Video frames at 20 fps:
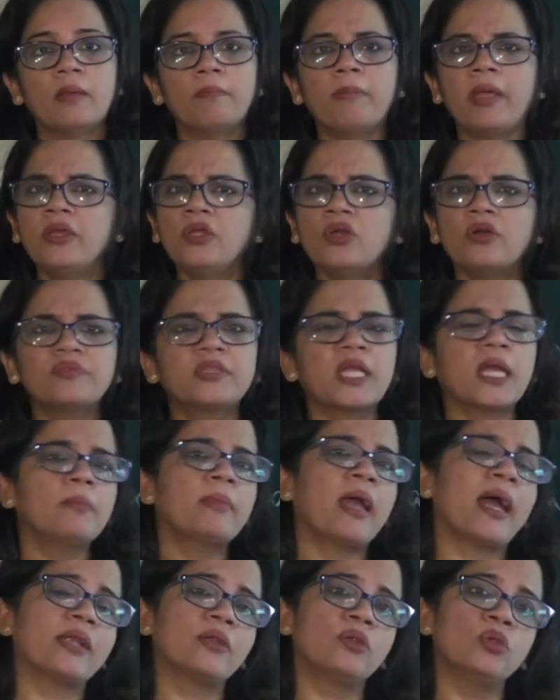Many of
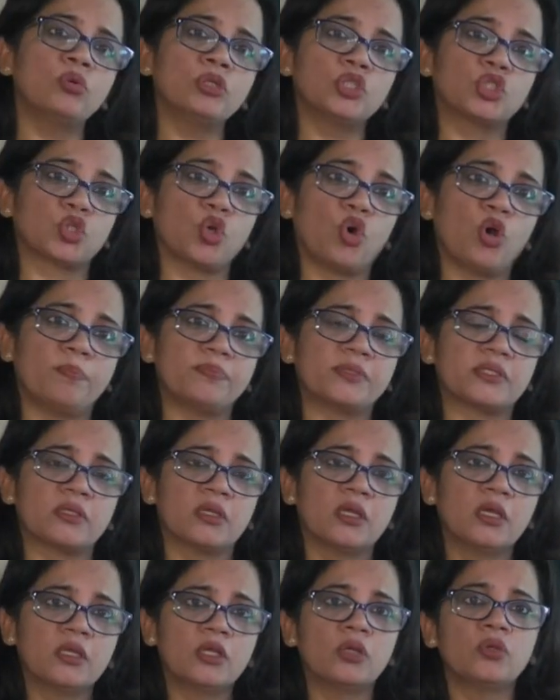them had no jobs.
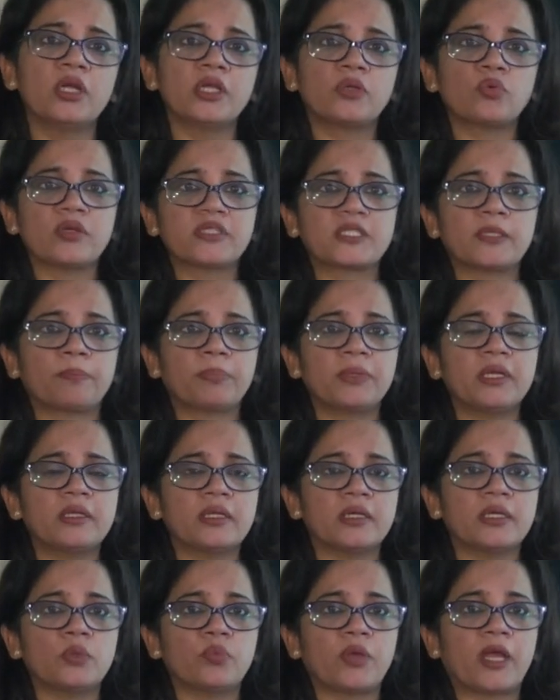You know, it was a
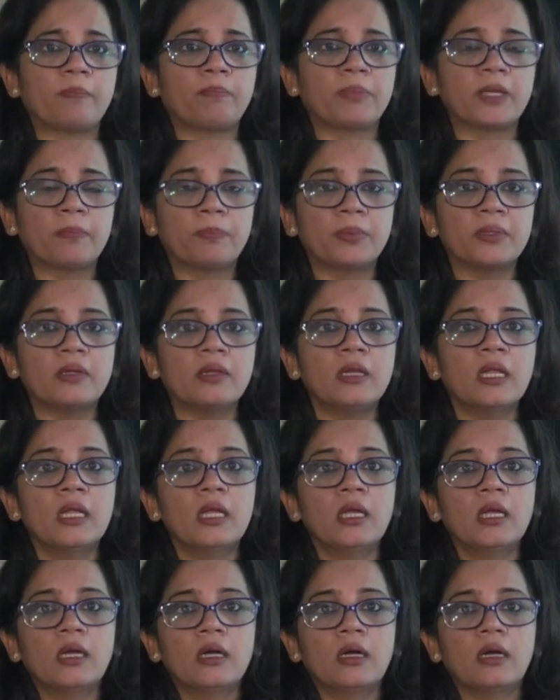period where people
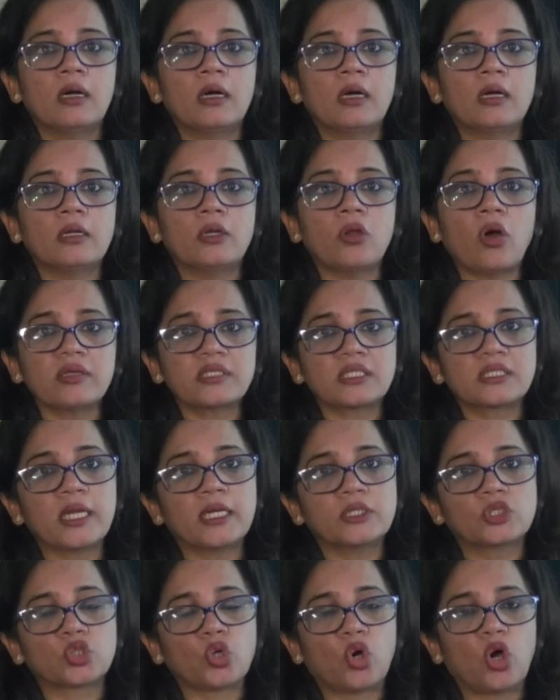lost
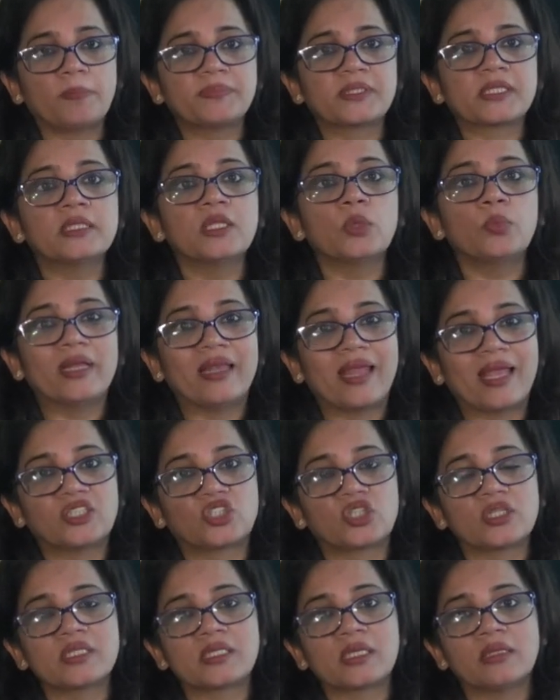their jobs in the
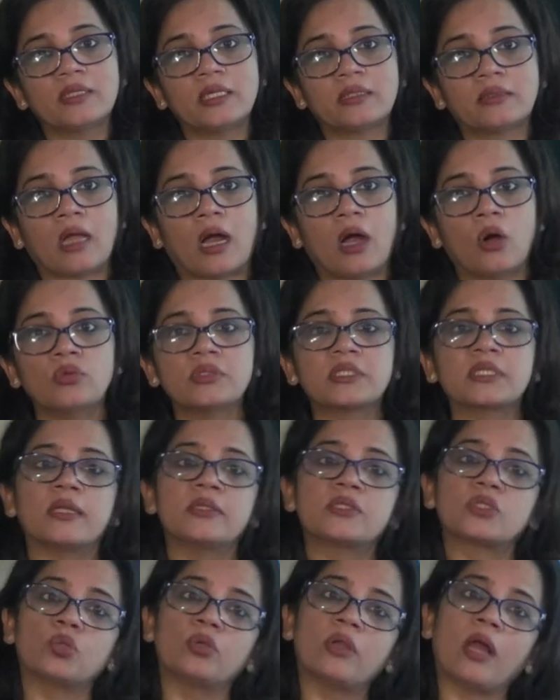villages, in the towns,
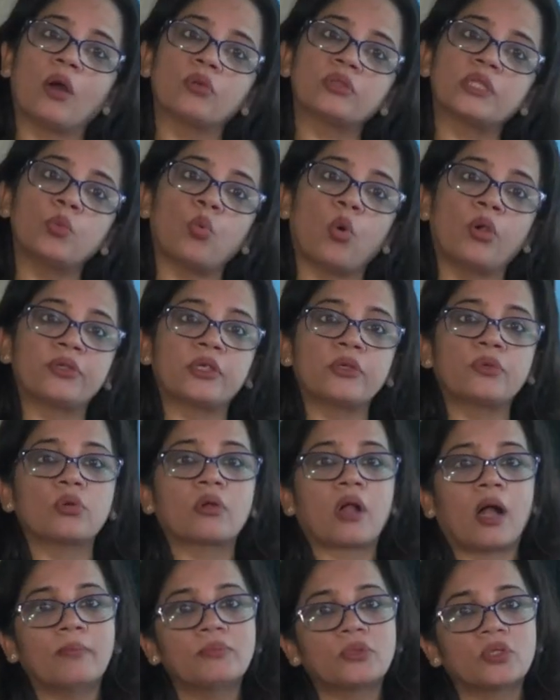and so now they wanted to
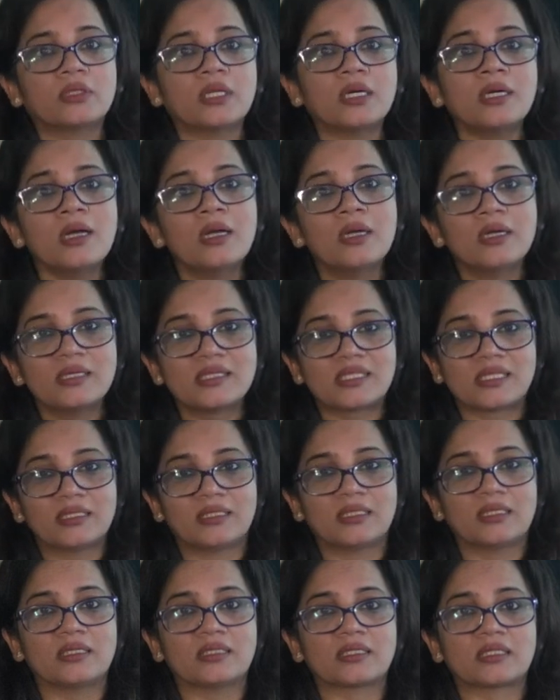come to the
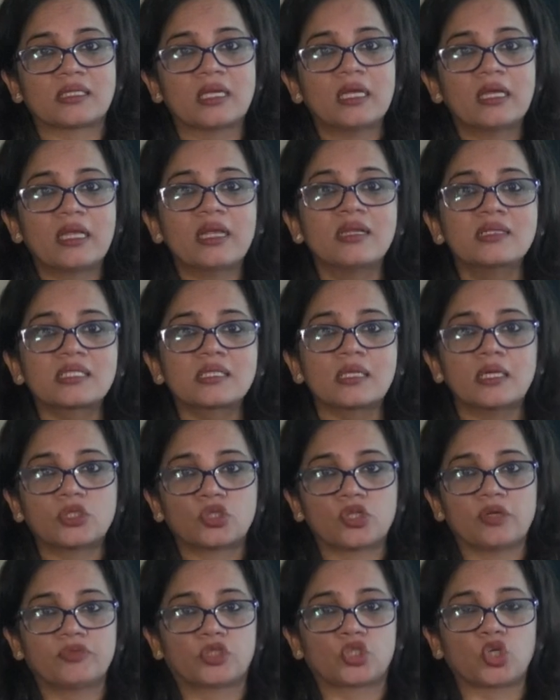cities in
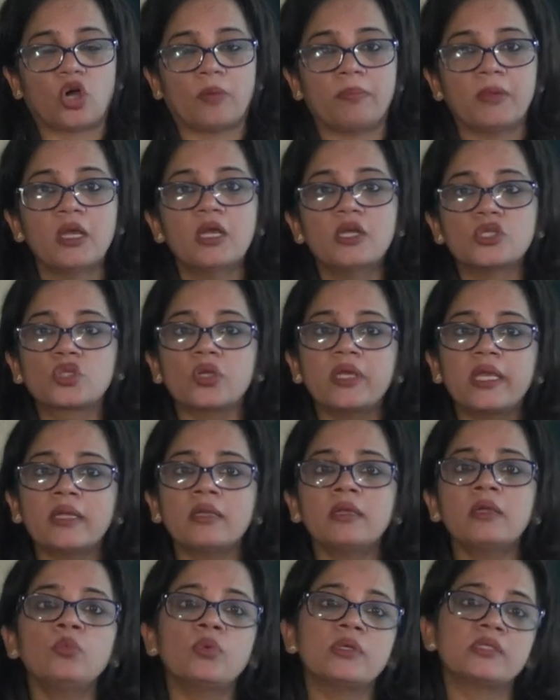search of job. So
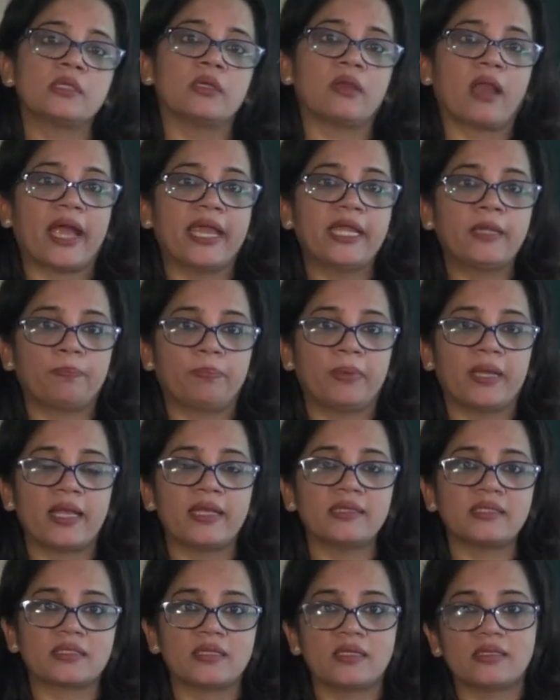England was the right
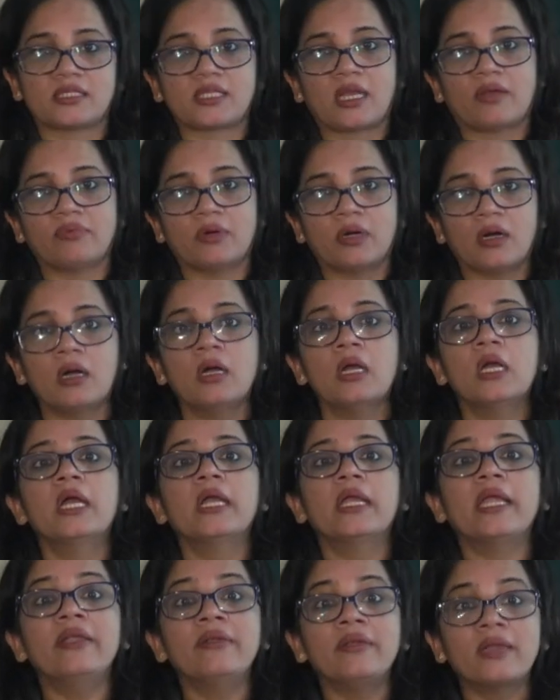place since there were
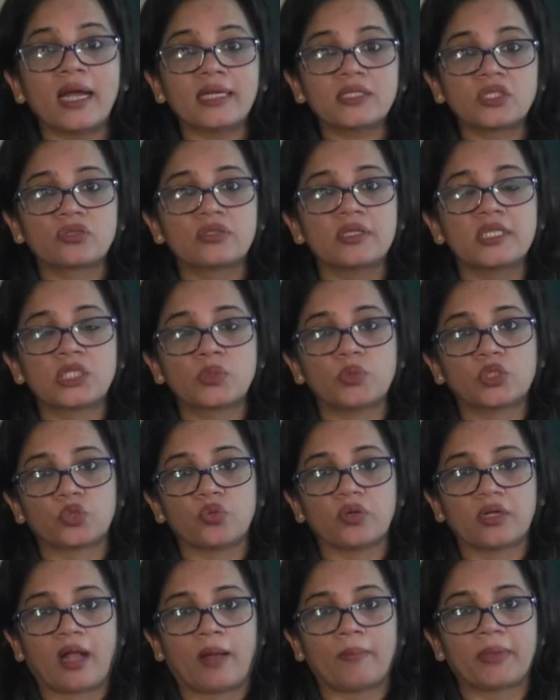industries which
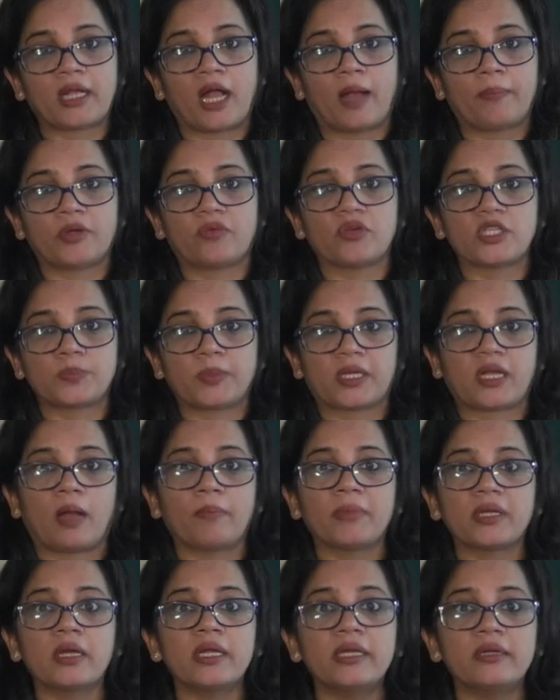were coming up. It was
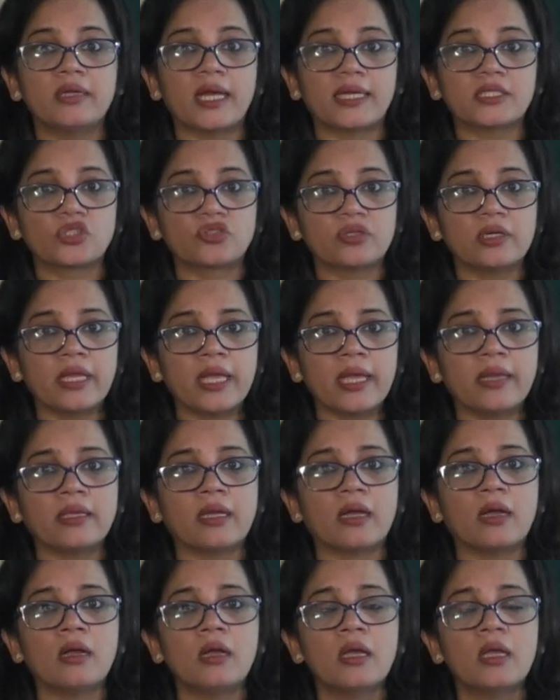becoming an industrial
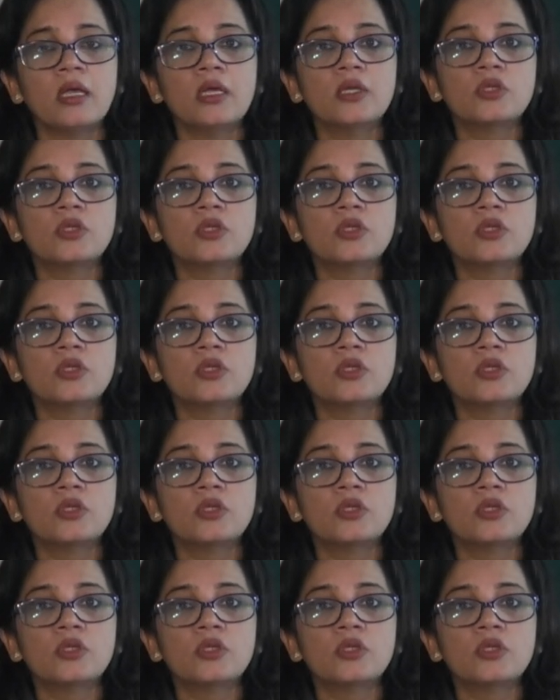area.